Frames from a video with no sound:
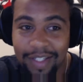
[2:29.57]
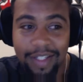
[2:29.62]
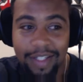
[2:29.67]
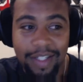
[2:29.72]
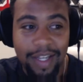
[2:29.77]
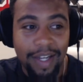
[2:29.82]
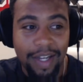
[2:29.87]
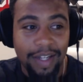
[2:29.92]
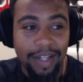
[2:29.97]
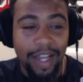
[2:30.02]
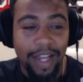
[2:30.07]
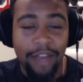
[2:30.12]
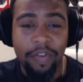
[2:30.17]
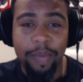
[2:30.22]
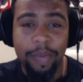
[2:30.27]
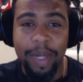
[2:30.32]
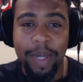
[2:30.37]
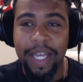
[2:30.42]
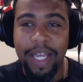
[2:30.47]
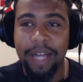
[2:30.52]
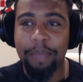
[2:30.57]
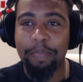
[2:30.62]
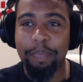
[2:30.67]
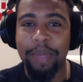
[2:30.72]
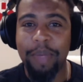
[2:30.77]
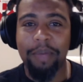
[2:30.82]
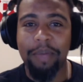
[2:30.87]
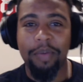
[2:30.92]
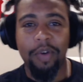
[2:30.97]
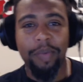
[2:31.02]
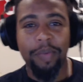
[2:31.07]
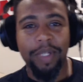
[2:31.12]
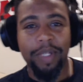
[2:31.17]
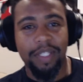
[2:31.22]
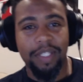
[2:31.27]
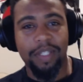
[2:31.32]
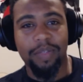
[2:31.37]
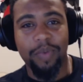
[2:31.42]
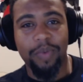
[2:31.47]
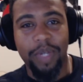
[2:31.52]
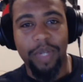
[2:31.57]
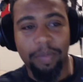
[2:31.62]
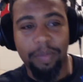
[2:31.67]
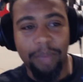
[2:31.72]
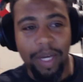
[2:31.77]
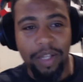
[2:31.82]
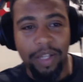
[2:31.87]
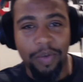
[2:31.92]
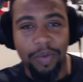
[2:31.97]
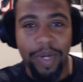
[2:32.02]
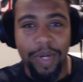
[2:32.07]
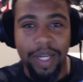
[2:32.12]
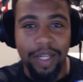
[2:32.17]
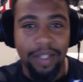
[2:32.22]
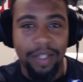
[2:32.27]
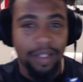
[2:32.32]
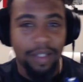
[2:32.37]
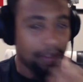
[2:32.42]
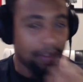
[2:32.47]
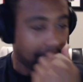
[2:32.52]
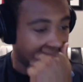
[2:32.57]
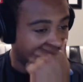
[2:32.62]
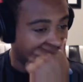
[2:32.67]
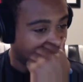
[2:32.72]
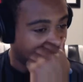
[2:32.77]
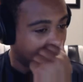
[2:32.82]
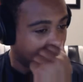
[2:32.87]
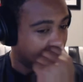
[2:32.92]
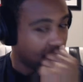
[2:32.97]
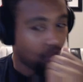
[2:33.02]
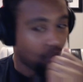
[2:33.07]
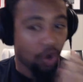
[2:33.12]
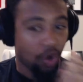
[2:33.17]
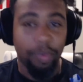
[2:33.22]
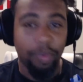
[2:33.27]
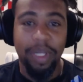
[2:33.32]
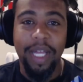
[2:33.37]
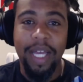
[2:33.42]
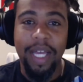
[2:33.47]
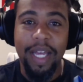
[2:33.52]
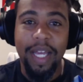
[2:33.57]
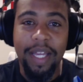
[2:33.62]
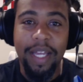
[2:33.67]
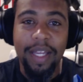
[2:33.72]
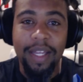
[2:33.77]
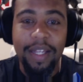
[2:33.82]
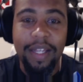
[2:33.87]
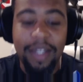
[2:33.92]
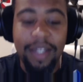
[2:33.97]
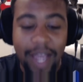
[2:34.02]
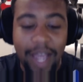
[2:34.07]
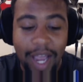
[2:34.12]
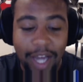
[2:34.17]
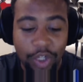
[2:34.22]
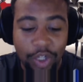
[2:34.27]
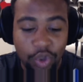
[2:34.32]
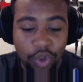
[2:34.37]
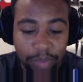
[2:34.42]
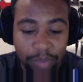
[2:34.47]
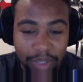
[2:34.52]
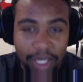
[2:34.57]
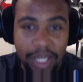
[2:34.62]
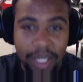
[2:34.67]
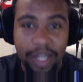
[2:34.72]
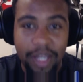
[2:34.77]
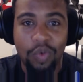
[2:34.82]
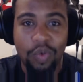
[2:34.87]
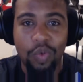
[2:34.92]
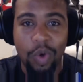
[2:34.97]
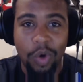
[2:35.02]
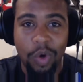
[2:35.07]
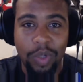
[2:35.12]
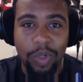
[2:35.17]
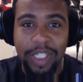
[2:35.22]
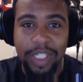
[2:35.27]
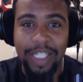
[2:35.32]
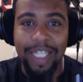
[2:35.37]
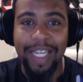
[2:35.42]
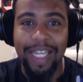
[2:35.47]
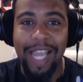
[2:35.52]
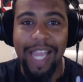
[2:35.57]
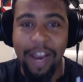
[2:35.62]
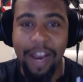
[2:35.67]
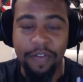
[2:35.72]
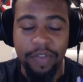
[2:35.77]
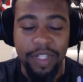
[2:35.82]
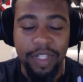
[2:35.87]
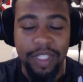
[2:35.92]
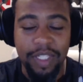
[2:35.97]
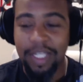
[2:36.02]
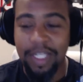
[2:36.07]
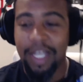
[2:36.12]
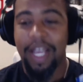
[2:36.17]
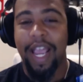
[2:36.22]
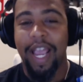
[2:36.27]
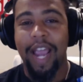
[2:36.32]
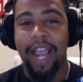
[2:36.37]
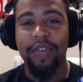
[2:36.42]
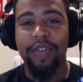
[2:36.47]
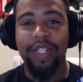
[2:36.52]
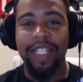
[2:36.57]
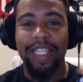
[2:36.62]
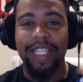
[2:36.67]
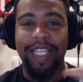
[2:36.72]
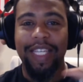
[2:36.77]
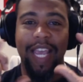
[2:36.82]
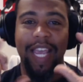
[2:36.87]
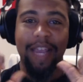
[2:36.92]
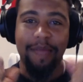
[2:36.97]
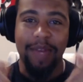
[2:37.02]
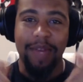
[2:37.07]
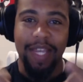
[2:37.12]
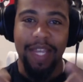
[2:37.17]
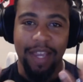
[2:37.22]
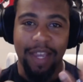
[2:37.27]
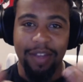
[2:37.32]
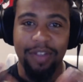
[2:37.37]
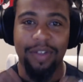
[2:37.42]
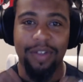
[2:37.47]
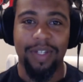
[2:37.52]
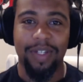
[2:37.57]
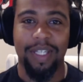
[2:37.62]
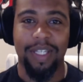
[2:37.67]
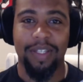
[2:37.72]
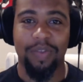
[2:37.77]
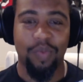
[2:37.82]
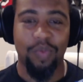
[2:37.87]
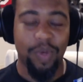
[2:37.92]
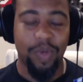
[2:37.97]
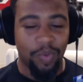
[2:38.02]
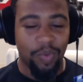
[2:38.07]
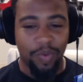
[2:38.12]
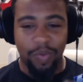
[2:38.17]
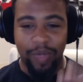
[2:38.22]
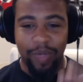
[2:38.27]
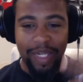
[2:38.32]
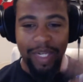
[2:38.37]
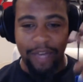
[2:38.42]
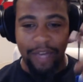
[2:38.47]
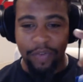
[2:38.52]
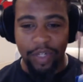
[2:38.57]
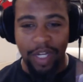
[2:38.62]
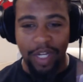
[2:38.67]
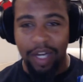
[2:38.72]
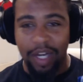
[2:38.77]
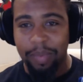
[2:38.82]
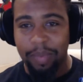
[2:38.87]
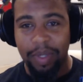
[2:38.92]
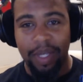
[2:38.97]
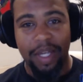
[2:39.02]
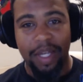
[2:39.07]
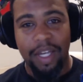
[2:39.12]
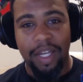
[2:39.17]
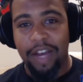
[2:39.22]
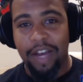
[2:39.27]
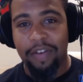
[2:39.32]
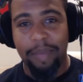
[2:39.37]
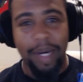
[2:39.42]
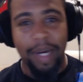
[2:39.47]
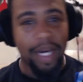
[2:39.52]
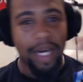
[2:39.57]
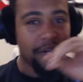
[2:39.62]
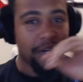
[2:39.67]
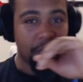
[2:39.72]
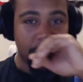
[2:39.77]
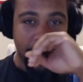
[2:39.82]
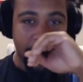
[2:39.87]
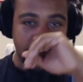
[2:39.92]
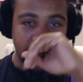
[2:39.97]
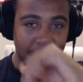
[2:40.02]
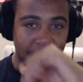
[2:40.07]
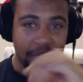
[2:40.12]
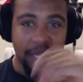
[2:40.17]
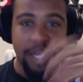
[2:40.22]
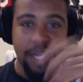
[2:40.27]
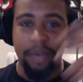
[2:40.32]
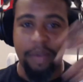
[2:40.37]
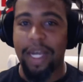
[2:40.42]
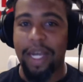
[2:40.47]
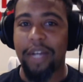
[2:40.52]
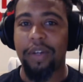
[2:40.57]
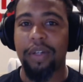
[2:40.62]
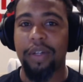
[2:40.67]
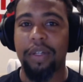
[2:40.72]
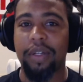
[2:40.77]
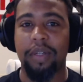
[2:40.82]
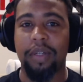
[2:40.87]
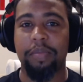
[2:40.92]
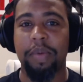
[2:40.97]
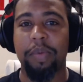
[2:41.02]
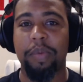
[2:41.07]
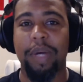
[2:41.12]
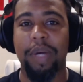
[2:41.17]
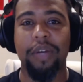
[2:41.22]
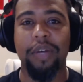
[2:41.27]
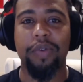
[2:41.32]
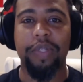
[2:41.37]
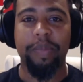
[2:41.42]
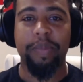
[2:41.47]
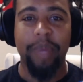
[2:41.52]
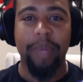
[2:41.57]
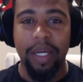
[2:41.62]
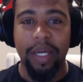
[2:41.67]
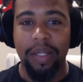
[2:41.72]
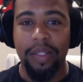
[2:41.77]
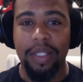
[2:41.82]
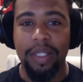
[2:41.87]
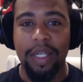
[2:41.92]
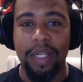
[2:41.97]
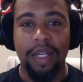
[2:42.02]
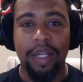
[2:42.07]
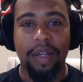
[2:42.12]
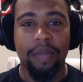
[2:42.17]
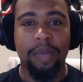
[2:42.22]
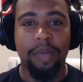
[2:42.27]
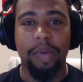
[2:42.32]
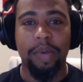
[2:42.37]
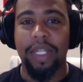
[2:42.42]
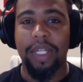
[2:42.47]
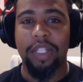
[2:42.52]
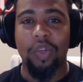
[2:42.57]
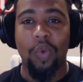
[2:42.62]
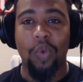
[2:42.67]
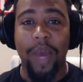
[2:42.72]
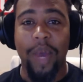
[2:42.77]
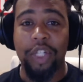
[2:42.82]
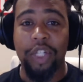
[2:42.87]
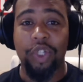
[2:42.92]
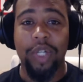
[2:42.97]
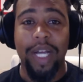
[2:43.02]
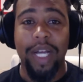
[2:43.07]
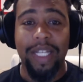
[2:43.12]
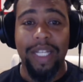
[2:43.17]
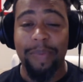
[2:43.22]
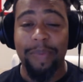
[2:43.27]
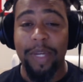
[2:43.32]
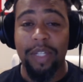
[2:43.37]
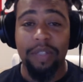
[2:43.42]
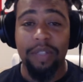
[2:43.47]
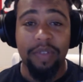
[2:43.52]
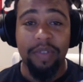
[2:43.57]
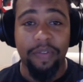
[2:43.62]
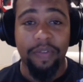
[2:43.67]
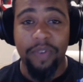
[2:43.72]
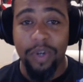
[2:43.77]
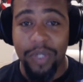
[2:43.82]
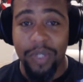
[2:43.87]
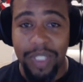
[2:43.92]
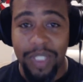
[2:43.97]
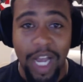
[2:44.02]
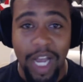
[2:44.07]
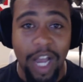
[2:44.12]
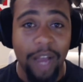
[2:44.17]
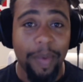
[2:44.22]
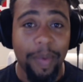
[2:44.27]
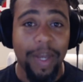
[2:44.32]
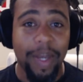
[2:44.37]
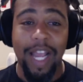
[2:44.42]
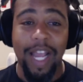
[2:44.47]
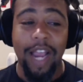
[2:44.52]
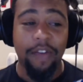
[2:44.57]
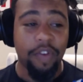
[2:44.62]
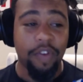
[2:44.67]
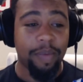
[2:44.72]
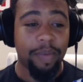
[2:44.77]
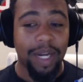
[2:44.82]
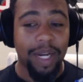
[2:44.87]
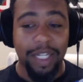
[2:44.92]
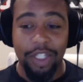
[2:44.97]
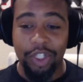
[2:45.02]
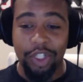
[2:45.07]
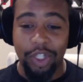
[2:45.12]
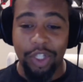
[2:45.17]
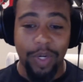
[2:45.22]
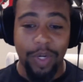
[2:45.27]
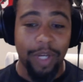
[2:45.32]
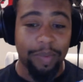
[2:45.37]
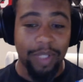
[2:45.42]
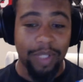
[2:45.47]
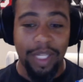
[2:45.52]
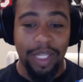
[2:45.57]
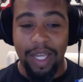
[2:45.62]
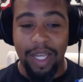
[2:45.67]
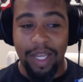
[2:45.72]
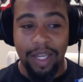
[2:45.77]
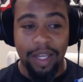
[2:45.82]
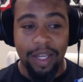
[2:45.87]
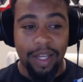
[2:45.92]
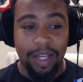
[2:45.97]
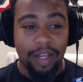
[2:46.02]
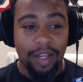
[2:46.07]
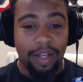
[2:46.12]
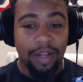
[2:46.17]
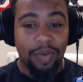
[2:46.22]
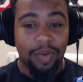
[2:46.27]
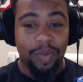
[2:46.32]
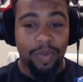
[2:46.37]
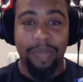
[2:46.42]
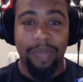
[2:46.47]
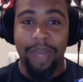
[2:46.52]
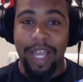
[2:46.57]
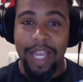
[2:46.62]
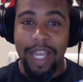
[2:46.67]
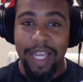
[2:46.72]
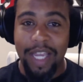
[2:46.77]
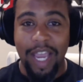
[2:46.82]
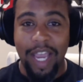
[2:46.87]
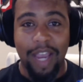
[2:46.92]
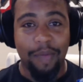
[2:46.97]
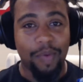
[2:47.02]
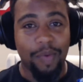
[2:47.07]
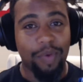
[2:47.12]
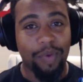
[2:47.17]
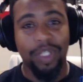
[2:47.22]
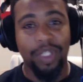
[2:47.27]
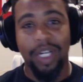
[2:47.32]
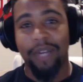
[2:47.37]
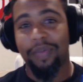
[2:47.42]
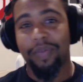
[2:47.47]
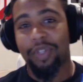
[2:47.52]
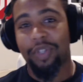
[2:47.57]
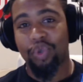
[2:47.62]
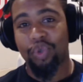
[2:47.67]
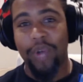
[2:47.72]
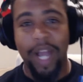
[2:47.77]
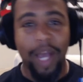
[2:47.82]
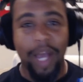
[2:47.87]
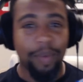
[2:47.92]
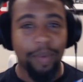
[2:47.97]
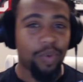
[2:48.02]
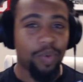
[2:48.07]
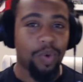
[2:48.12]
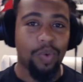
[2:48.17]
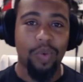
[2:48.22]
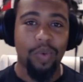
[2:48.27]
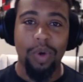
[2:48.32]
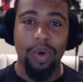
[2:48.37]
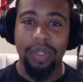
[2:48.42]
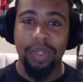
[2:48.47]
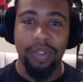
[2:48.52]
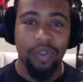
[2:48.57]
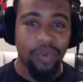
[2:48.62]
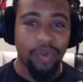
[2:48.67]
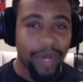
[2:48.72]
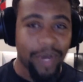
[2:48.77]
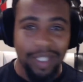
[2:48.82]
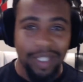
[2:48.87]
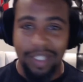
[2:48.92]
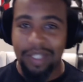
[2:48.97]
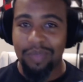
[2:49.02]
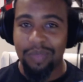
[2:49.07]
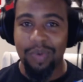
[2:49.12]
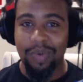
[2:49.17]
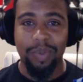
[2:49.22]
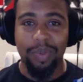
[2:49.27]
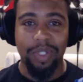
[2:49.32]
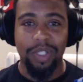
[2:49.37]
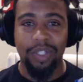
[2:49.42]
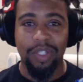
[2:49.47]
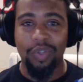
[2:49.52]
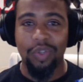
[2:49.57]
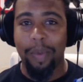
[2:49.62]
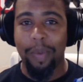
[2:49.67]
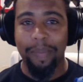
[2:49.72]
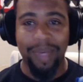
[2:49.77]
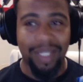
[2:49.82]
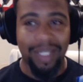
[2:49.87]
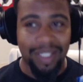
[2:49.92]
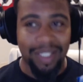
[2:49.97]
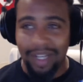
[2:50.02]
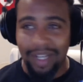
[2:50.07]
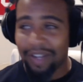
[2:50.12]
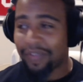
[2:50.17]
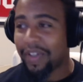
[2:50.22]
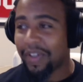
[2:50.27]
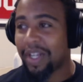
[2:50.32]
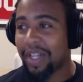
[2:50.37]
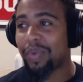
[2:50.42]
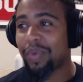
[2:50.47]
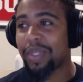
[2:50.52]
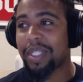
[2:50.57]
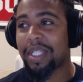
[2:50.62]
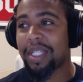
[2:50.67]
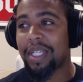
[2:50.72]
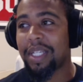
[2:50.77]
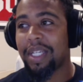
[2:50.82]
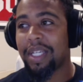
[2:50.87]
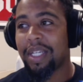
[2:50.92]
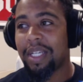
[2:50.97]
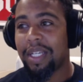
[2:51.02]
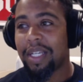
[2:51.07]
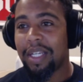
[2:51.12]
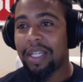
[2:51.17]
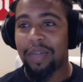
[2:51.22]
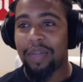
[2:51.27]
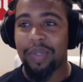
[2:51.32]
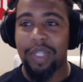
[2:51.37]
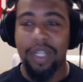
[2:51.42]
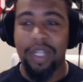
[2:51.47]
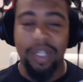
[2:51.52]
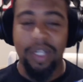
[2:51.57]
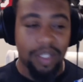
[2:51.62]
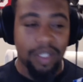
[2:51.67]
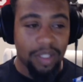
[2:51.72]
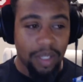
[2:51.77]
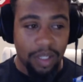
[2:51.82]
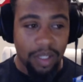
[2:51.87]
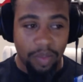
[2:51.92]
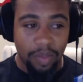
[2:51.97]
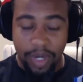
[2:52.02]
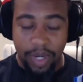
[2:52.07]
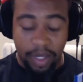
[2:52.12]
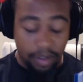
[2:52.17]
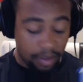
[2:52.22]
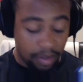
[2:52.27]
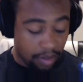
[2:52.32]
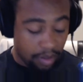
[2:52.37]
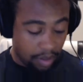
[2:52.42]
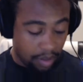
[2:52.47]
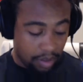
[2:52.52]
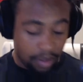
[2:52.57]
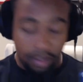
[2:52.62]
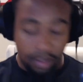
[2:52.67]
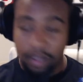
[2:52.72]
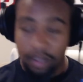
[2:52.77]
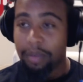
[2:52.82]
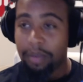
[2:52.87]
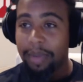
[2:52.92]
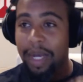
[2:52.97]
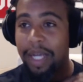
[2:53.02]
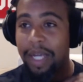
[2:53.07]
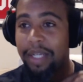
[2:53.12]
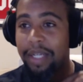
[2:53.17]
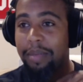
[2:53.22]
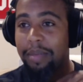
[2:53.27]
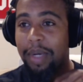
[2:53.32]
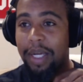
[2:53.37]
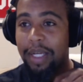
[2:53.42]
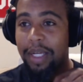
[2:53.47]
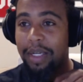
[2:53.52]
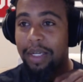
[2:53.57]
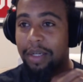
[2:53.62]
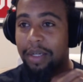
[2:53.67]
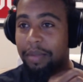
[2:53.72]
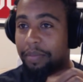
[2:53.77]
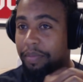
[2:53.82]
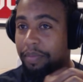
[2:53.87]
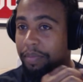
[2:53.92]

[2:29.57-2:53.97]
yeah, everybody had big moments this week, by the way. Role play, actual play, rolling, like everything came together in this. We leveled up, everybody got new HP, people got new spells. People like the ranger got spells for the first time, and everybody showed up today with some A game. We were checking for traps, we were rolling crits, we were just doing big stuff, and it was goodness all around. Don't mind my